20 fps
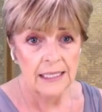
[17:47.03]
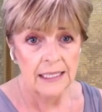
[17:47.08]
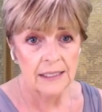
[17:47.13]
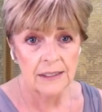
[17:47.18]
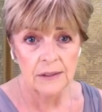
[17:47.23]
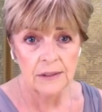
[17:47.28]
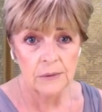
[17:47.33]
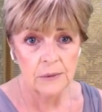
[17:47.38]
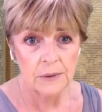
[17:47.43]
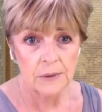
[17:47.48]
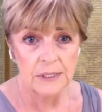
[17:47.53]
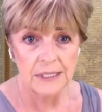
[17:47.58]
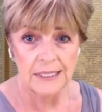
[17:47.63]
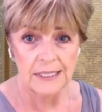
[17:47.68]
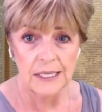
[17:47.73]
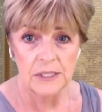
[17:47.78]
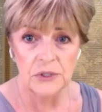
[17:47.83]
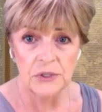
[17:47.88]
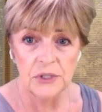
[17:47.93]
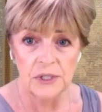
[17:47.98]
I don't know what to
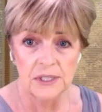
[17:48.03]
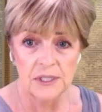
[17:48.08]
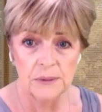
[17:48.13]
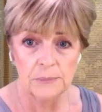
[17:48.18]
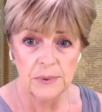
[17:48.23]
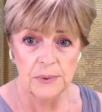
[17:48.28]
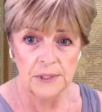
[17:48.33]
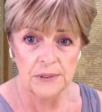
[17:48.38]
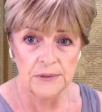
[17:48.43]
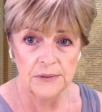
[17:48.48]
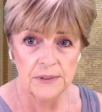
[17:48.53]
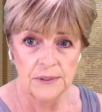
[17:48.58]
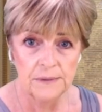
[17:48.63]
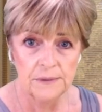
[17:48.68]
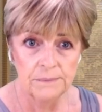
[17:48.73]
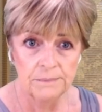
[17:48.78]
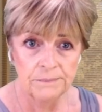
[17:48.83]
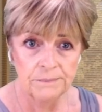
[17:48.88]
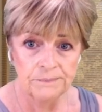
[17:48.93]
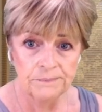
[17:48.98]
say to this
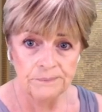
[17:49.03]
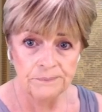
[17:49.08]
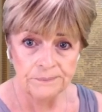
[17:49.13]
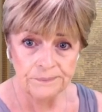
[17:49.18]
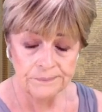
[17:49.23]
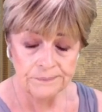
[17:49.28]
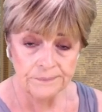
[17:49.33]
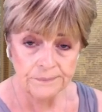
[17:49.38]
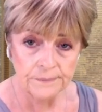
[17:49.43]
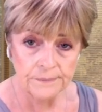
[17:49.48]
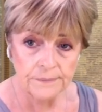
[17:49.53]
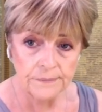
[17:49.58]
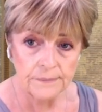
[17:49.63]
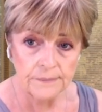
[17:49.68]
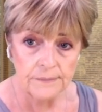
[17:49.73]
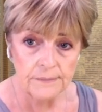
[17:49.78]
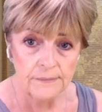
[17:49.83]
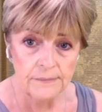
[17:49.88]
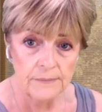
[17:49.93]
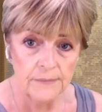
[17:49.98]
person.
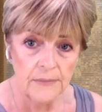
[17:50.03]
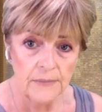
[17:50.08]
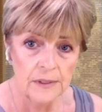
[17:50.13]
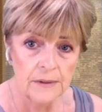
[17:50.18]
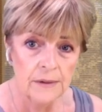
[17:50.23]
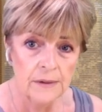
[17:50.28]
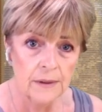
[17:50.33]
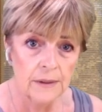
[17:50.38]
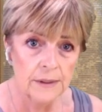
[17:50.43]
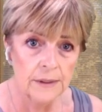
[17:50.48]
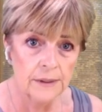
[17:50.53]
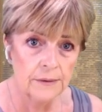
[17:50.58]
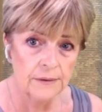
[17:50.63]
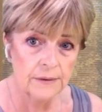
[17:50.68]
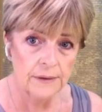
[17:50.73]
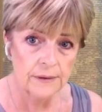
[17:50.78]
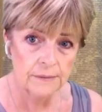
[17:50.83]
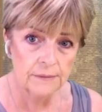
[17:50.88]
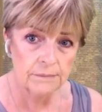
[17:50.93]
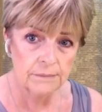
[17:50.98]
Yeah, I know
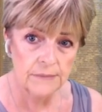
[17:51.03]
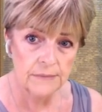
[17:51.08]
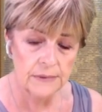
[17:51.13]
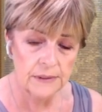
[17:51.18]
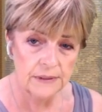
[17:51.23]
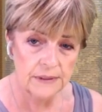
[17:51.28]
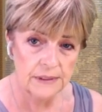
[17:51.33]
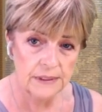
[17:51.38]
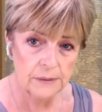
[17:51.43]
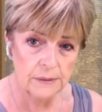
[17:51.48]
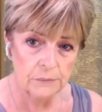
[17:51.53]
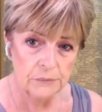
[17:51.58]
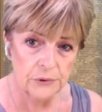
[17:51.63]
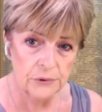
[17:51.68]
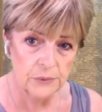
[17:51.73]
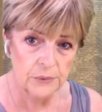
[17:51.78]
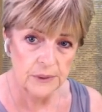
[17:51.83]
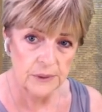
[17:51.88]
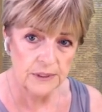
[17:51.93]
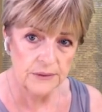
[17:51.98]
that. The
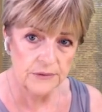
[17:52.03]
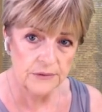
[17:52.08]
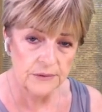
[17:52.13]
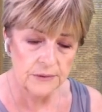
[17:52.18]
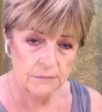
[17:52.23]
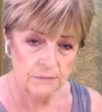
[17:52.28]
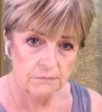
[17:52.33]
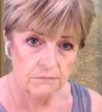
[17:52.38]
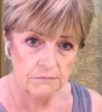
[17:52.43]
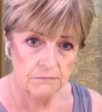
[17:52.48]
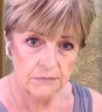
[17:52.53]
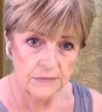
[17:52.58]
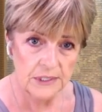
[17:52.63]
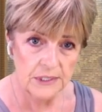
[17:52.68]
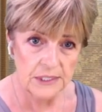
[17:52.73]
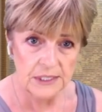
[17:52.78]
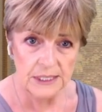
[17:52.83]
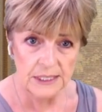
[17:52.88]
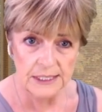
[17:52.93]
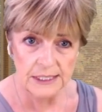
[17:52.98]
Emperor is
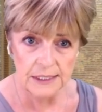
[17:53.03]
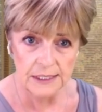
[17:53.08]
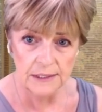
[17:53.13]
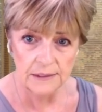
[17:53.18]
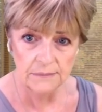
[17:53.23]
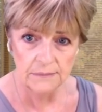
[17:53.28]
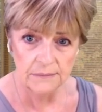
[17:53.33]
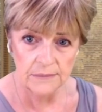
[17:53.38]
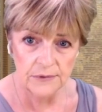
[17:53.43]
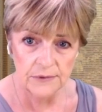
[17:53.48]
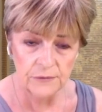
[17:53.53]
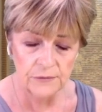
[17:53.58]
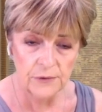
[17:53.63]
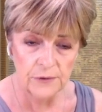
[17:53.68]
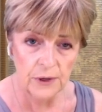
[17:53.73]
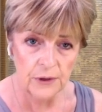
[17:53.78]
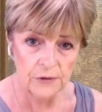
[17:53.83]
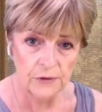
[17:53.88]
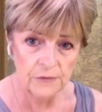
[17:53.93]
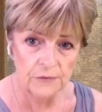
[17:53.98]
the daddy,
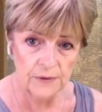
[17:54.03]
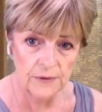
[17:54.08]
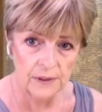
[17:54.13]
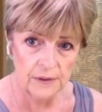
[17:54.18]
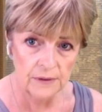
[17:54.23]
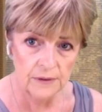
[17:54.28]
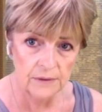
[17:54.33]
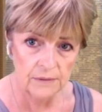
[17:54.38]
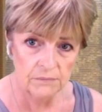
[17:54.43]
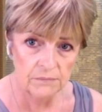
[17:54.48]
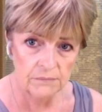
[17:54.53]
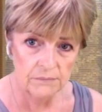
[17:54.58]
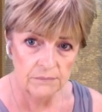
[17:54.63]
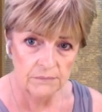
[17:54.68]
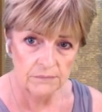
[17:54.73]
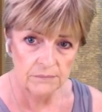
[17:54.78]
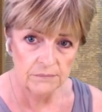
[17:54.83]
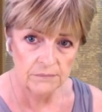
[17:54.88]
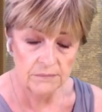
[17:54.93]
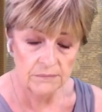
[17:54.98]
father figure.
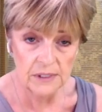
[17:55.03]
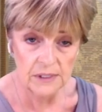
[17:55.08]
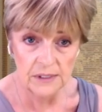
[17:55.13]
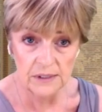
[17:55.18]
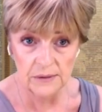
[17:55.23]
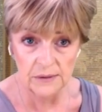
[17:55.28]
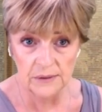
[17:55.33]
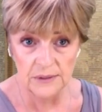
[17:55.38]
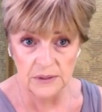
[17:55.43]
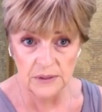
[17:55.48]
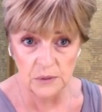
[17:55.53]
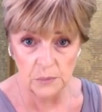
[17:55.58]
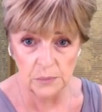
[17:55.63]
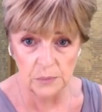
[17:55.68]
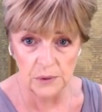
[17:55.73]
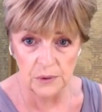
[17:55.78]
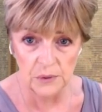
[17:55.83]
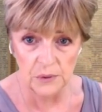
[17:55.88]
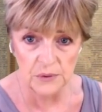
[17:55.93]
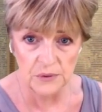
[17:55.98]
I know he's a
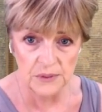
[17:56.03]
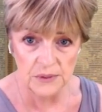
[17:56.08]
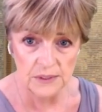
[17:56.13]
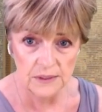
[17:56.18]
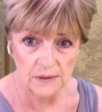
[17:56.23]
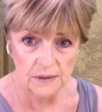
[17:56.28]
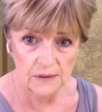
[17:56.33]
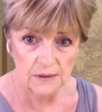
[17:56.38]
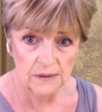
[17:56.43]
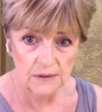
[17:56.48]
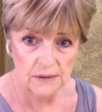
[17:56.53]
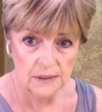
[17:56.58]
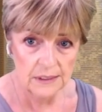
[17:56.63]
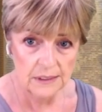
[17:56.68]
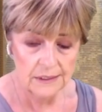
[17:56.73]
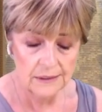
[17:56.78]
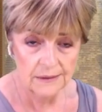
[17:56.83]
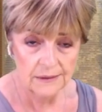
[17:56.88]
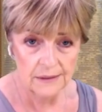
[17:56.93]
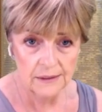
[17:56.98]
boss.
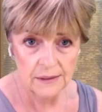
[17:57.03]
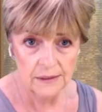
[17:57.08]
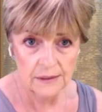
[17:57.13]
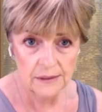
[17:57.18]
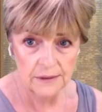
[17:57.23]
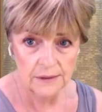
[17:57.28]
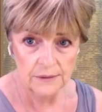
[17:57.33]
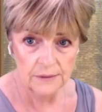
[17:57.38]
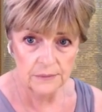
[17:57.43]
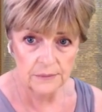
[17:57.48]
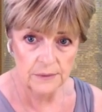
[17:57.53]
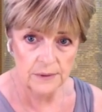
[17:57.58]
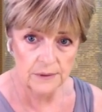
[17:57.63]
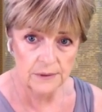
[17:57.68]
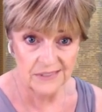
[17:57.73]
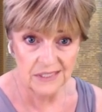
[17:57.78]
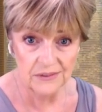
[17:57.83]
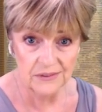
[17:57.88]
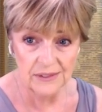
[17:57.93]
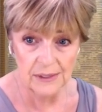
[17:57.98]
And I know
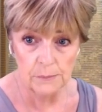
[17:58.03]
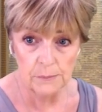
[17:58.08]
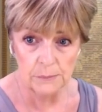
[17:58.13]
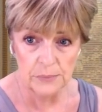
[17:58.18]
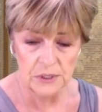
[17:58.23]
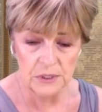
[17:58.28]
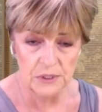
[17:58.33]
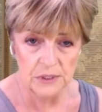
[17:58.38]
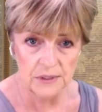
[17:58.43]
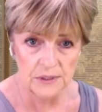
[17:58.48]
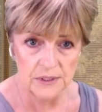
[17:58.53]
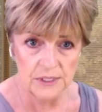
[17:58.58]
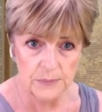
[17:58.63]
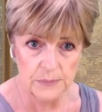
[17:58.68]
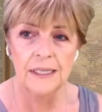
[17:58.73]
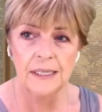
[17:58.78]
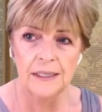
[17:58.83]
he's ambitious.